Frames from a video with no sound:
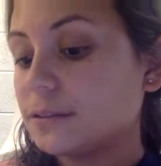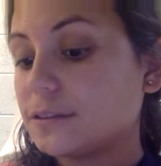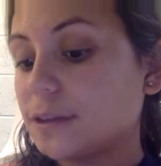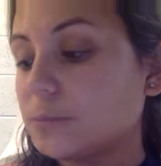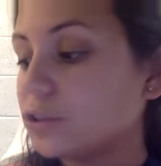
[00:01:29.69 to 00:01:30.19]

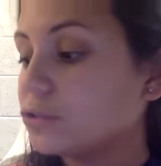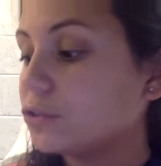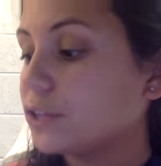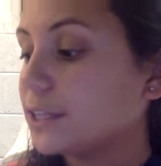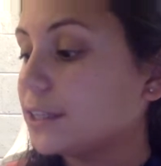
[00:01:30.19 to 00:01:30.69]
some
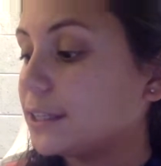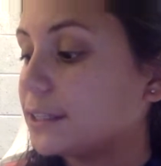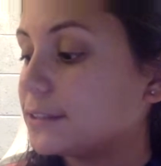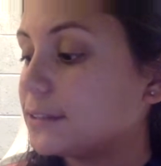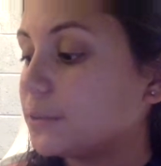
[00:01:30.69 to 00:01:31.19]
children need
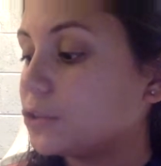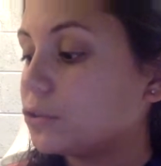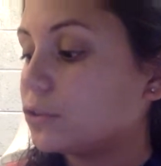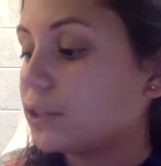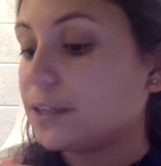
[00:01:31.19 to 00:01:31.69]
this. Some
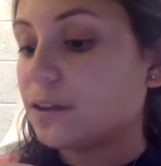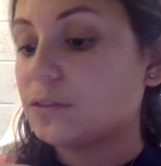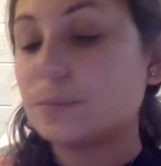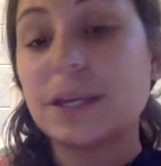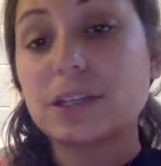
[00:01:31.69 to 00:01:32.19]
children need
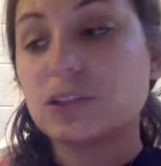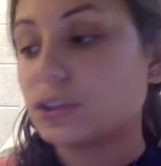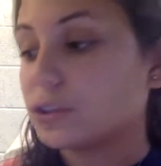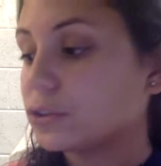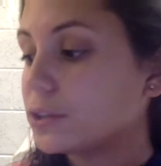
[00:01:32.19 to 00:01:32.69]
those
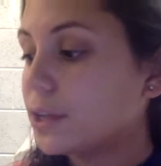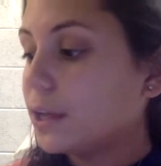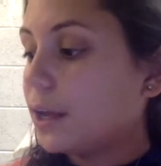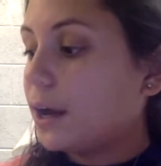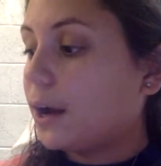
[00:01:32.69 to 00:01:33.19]
pictures
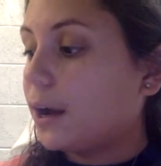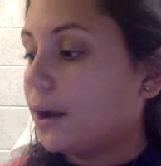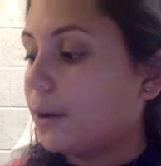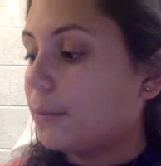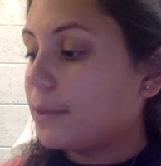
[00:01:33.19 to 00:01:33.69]

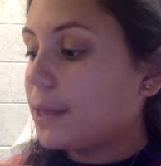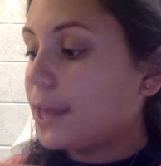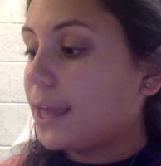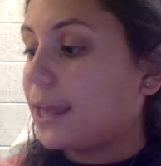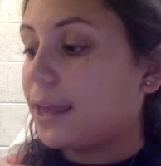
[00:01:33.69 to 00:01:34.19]

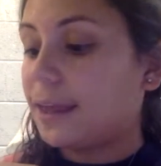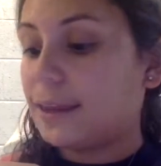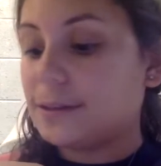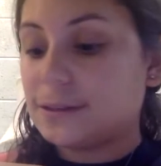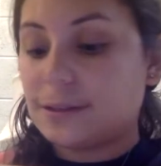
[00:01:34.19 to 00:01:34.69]

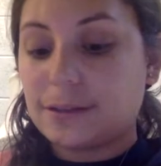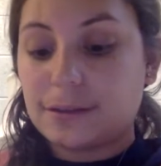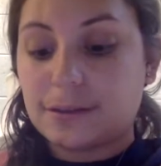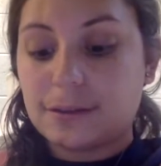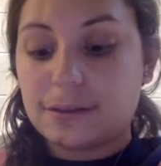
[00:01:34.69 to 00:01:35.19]
and
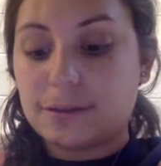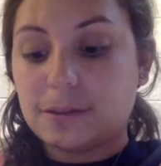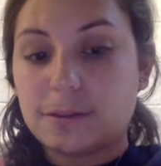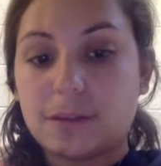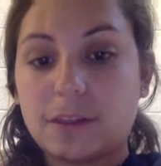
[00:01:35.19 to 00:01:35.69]

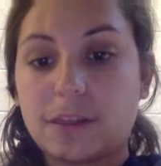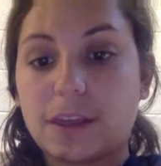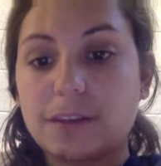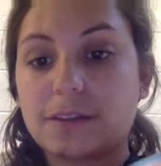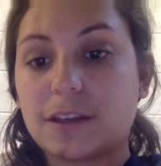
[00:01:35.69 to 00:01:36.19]
the
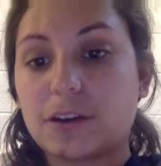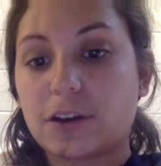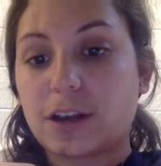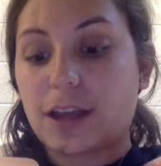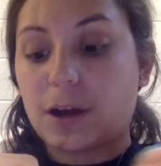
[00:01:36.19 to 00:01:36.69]
things that are
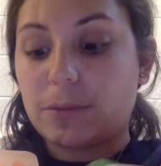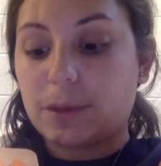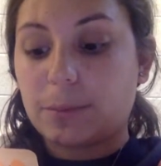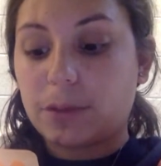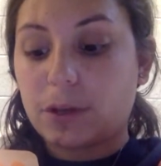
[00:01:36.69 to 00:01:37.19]
going to help
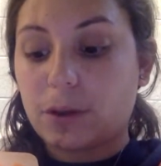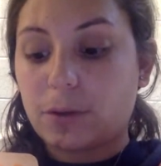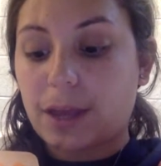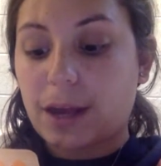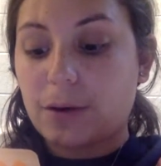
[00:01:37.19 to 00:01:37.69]
them,
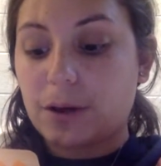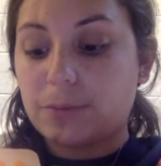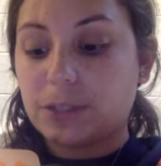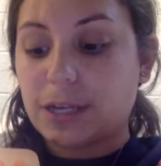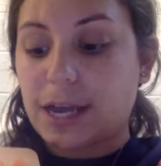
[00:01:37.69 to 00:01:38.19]
count up
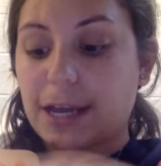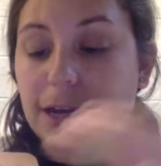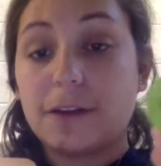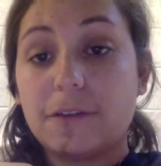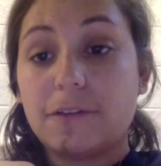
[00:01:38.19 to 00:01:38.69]
to 9,
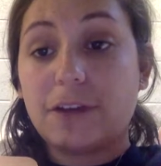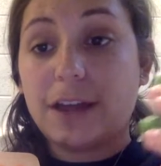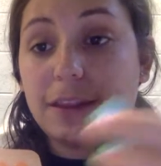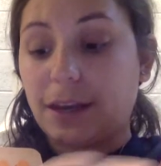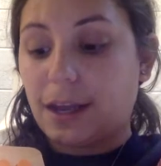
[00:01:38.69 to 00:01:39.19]

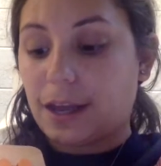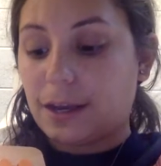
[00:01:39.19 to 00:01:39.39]
find the 9.